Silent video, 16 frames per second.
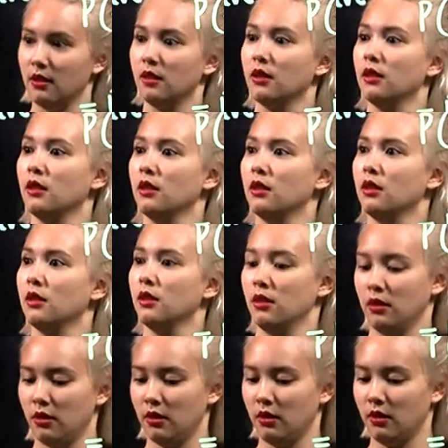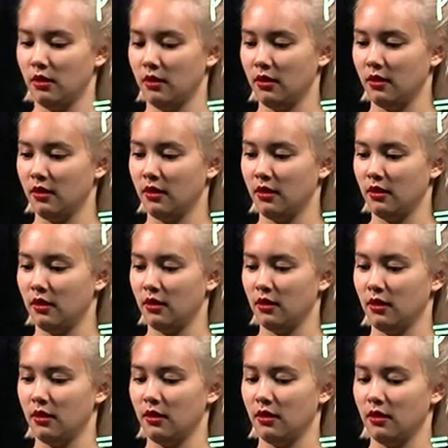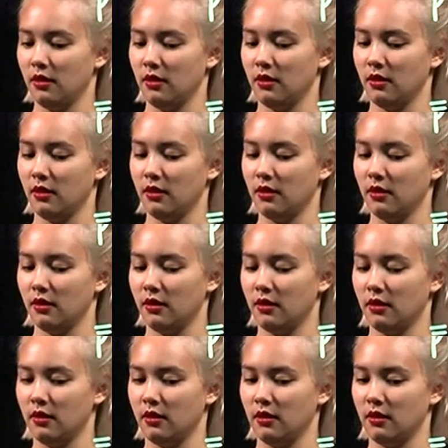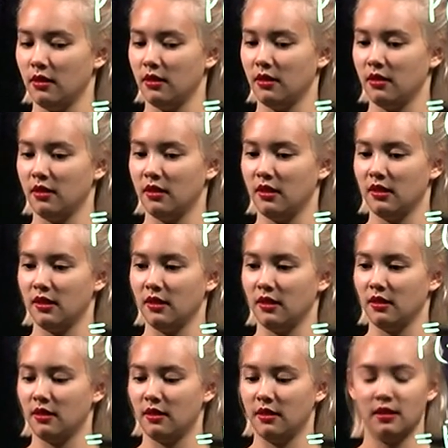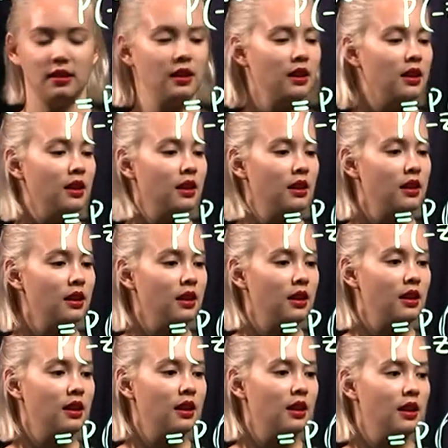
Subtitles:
(silence)